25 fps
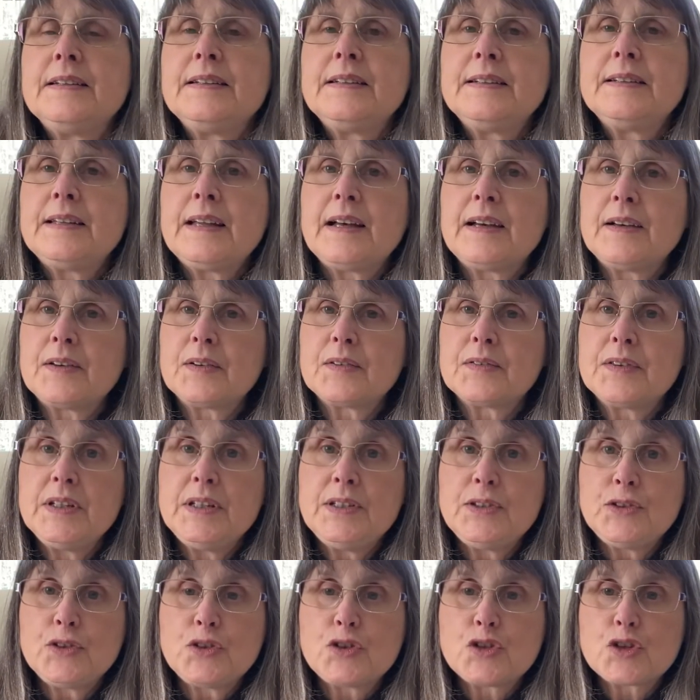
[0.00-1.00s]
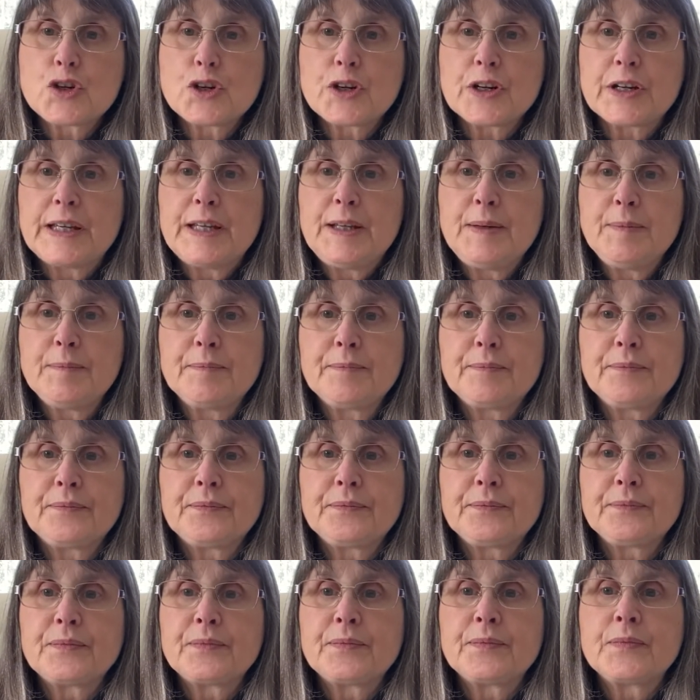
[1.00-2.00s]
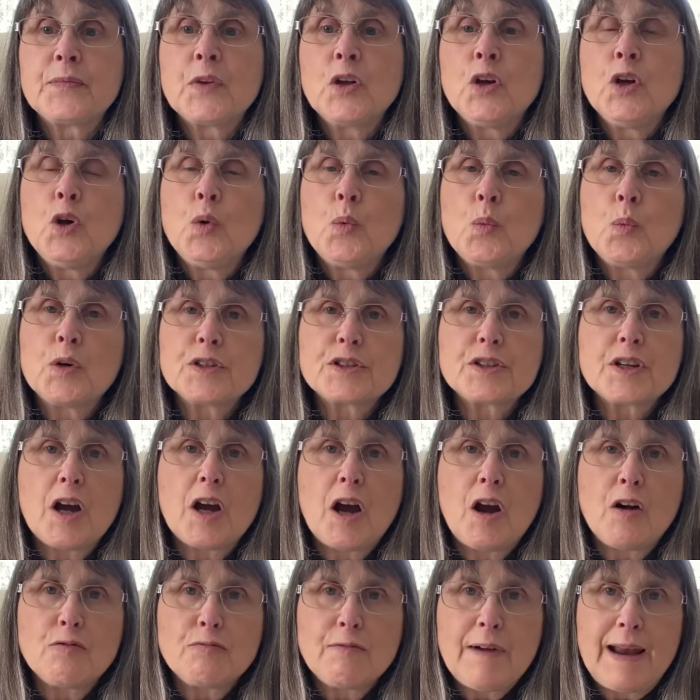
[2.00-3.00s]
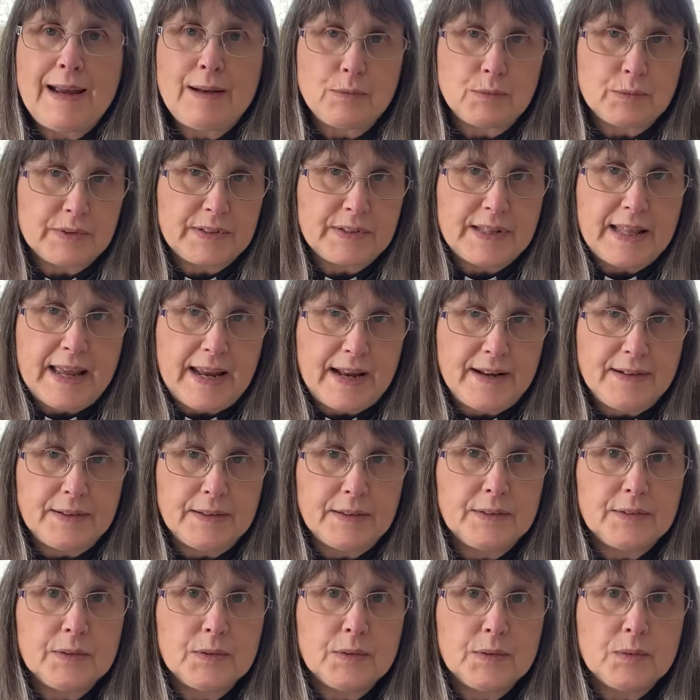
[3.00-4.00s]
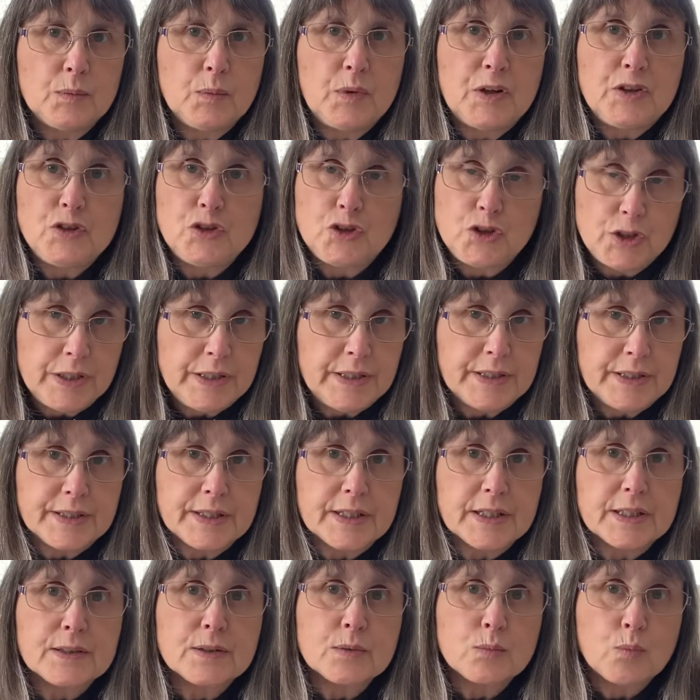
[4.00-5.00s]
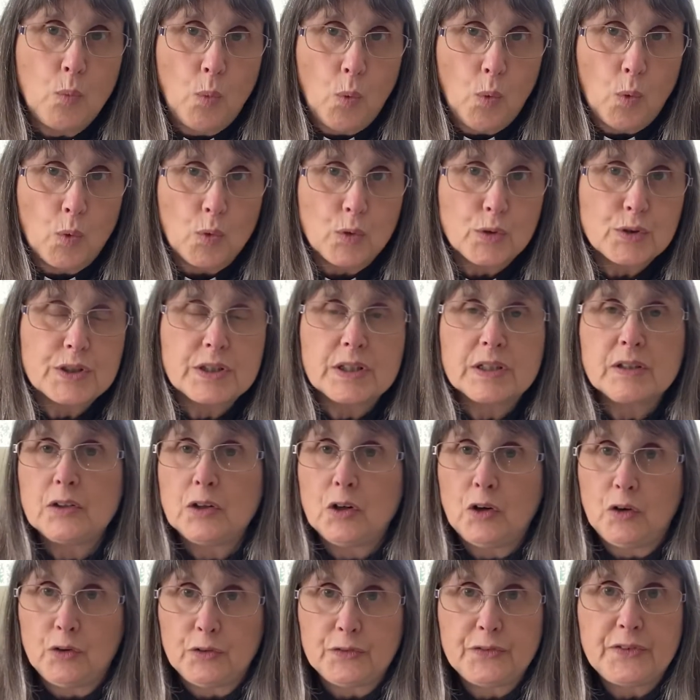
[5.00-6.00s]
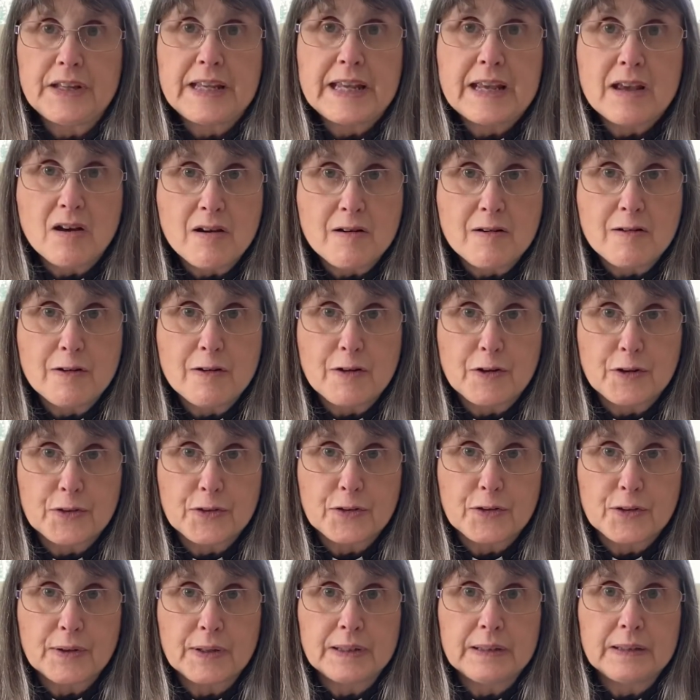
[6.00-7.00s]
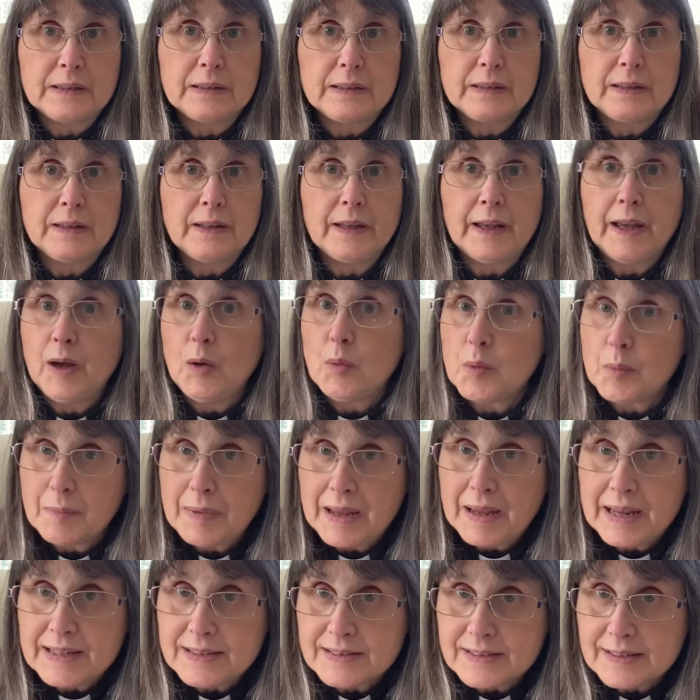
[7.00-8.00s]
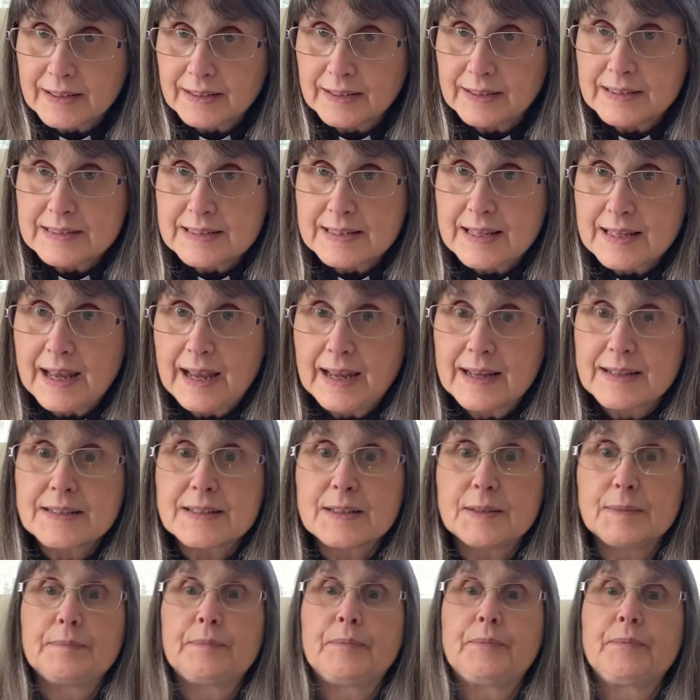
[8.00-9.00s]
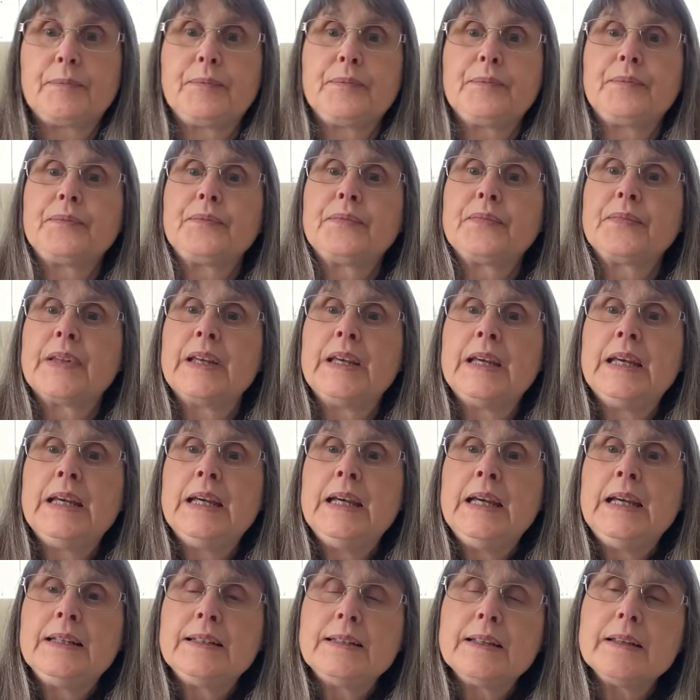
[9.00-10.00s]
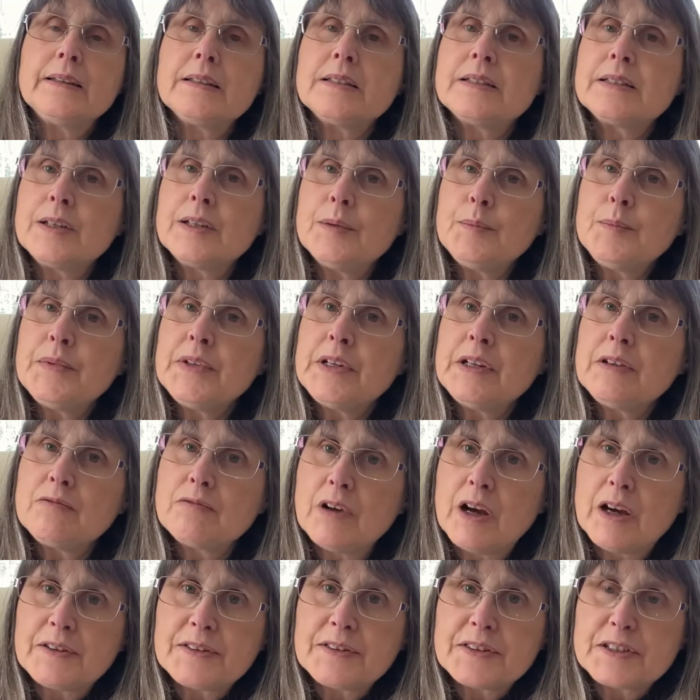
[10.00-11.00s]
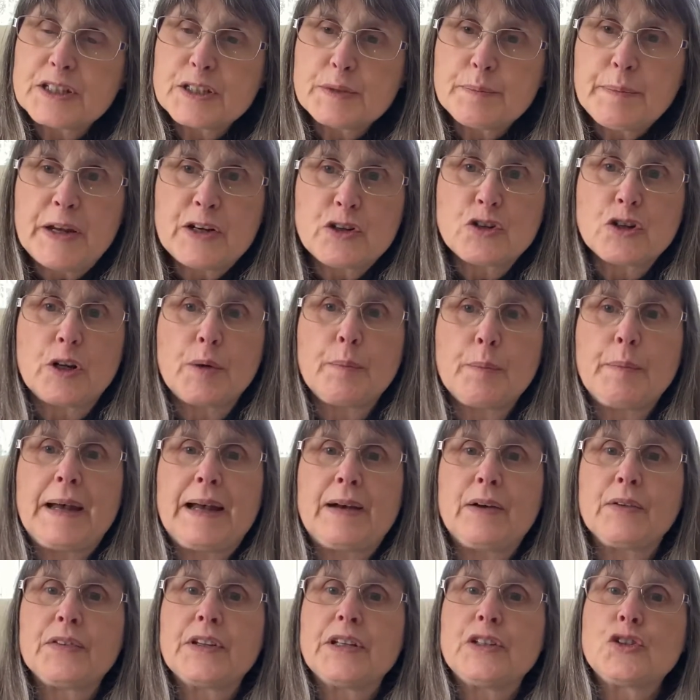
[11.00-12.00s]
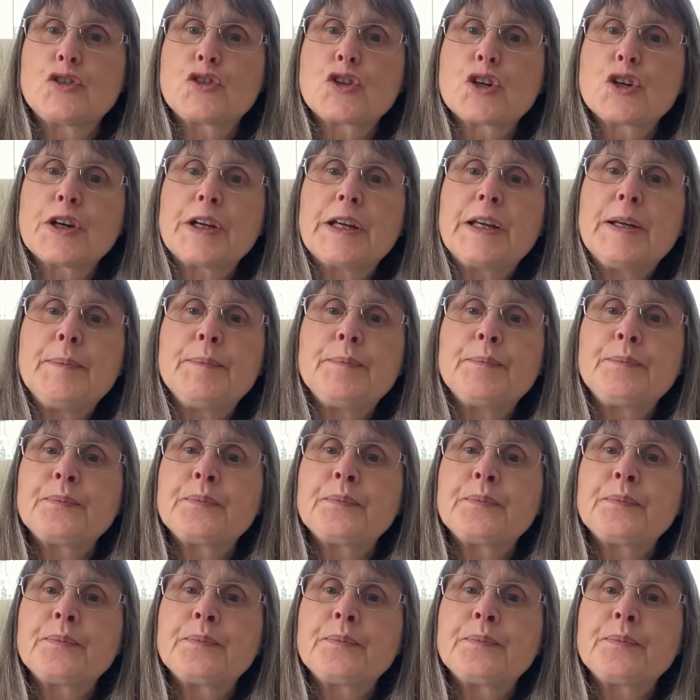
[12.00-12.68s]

Now, this tree was around then when Jesus walked on the earth. How amazing is that? Now, there's something rather special about this tree.